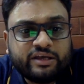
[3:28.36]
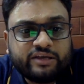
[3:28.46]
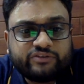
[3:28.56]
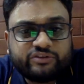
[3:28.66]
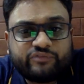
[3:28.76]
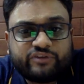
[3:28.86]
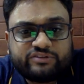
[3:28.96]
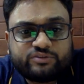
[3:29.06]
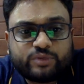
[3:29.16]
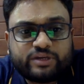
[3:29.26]
So the
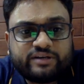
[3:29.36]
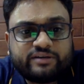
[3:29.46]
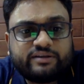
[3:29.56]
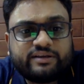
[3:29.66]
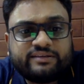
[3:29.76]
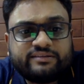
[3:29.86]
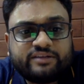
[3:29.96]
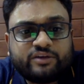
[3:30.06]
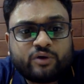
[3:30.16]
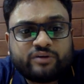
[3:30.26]
first one is
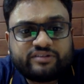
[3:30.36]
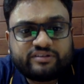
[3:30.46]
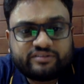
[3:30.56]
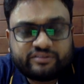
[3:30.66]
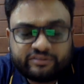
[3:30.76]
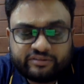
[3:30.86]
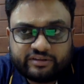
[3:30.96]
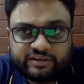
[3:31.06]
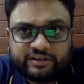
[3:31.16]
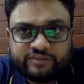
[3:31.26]
the consensus.
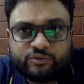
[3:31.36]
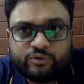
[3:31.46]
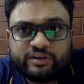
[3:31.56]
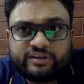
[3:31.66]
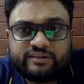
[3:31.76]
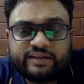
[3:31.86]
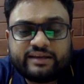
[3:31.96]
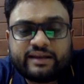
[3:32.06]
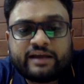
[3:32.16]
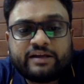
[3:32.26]
It is like
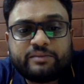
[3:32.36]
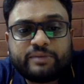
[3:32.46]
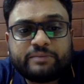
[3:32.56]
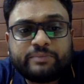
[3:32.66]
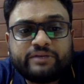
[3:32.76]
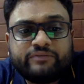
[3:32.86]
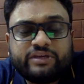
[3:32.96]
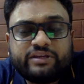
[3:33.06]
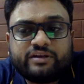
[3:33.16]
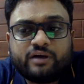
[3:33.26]
an agreement
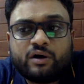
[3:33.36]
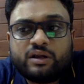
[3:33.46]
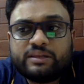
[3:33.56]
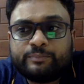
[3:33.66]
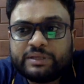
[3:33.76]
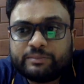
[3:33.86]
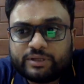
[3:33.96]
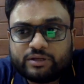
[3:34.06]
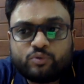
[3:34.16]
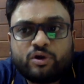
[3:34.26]
between all the
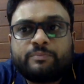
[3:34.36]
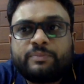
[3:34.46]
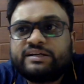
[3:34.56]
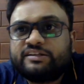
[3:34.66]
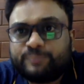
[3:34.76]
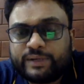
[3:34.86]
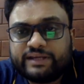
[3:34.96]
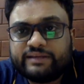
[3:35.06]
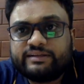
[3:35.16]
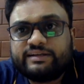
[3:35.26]
people who are participating
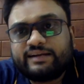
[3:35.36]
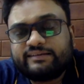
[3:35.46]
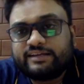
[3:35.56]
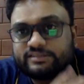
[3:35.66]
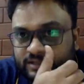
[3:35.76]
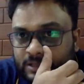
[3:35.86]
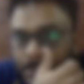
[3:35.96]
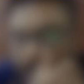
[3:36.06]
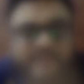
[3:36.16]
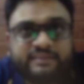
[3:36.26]
in the transaction.
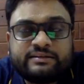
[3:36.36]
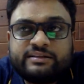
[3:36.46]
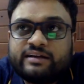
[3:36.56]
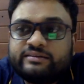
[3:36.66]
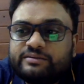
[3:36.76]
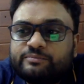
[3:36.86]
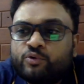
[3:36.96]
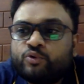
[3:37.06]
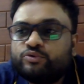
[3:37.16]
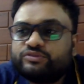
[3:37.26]
The other
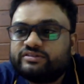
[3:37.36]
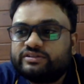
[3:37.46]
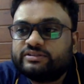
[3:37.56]
most